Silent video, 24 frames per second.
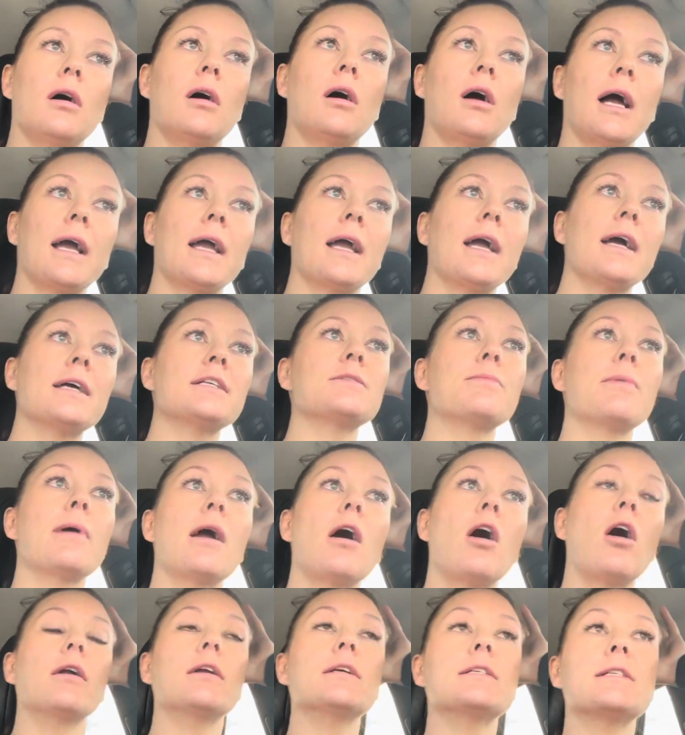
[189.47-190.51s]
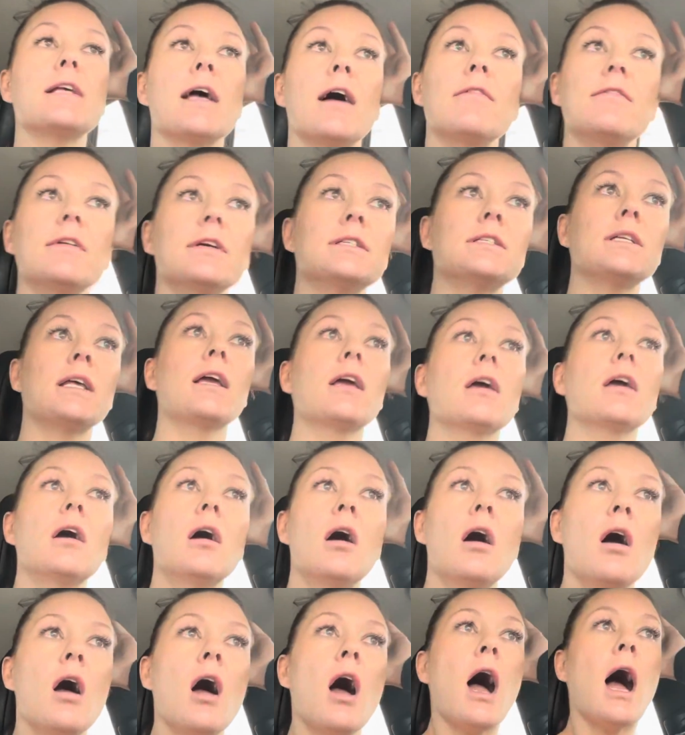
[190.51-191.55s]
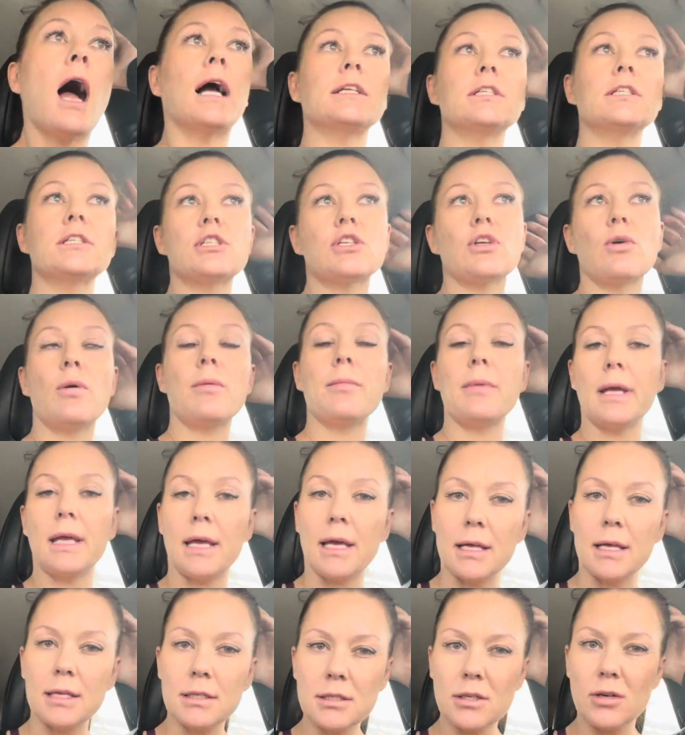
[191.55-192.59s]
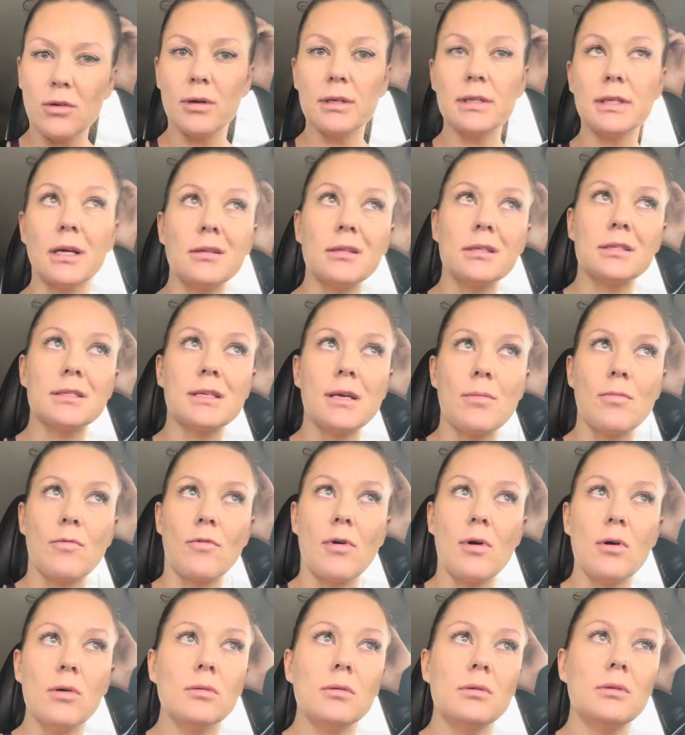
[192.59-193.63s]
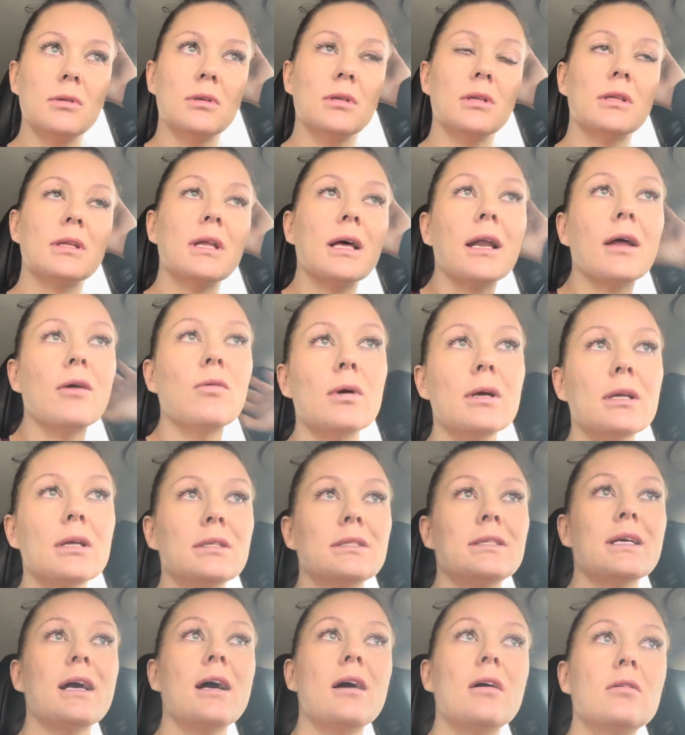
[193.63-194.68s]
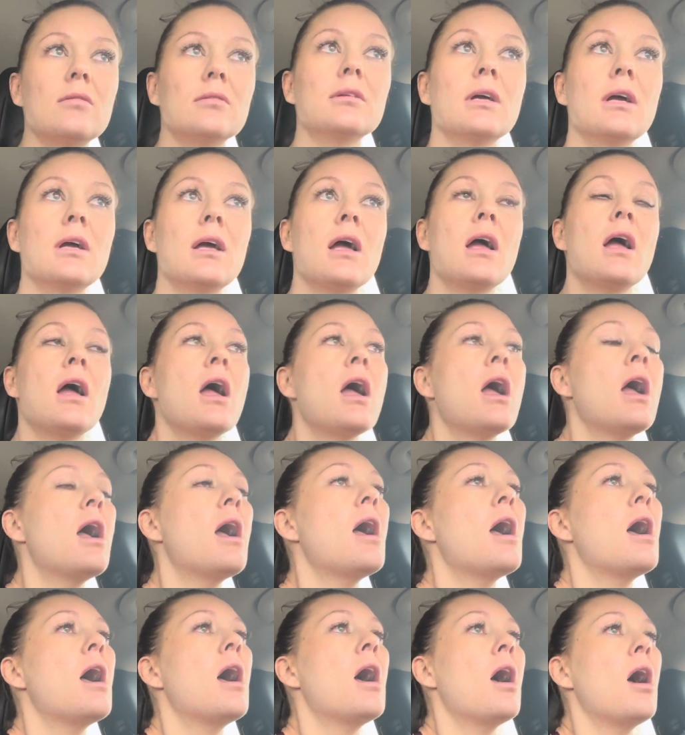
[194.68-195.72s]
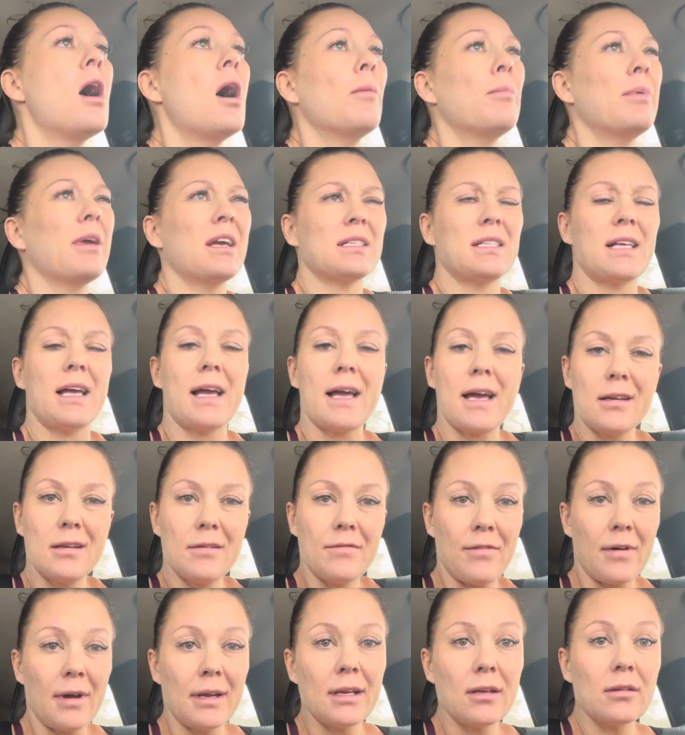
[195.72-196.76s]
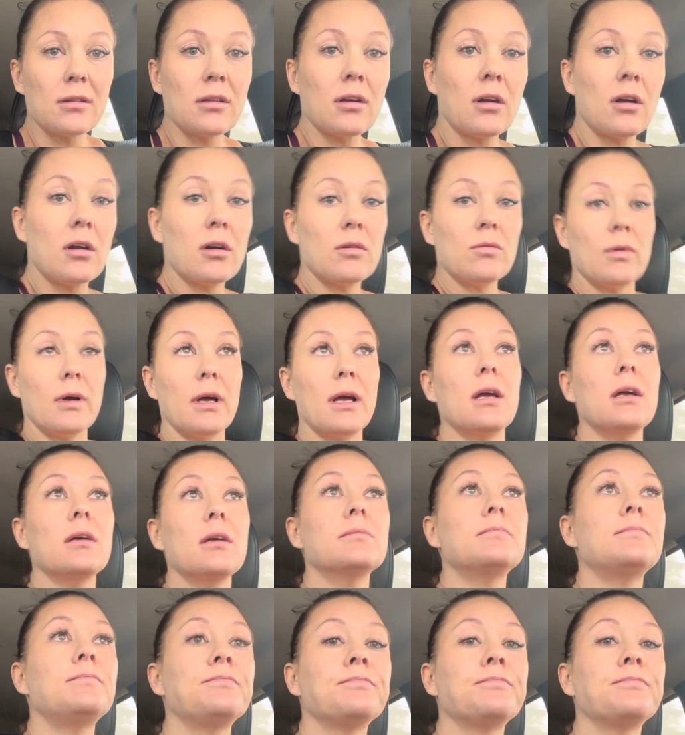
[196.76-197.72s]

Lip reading: I guess my heart is heavy. It's I just don't want my kids going down the same road that I went down, because I had to find out the hard way.